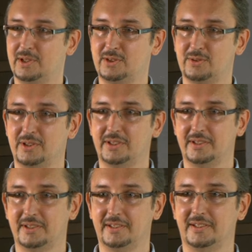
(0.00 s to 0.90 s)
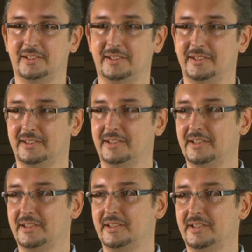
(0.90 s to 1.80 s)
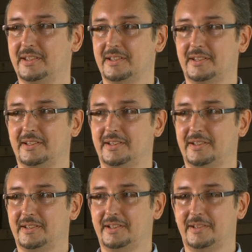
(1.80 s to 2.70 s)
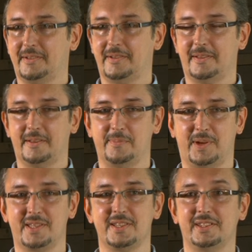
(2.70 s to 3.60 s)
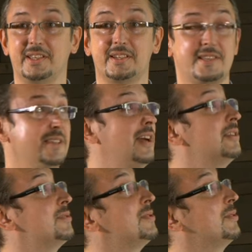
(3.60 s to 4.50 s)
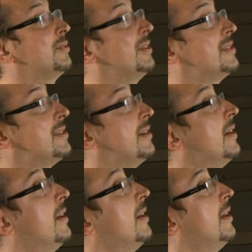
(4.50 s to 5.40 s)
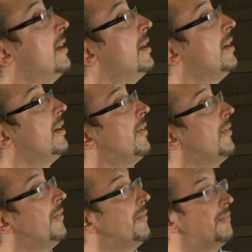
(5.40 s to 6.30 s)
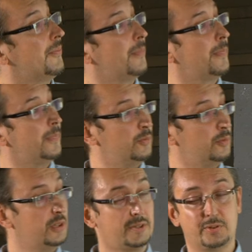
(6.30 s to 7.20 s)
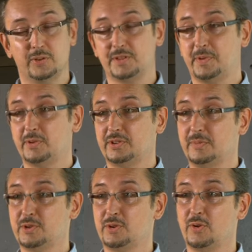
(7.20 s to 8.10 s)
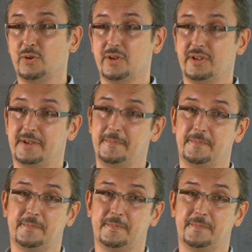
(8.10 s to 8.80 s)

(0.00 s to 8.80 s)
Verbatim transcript: and why did not everybody buy ten dollars and they fall from fifteen hundreds to four hundreds, and why did not everyone sell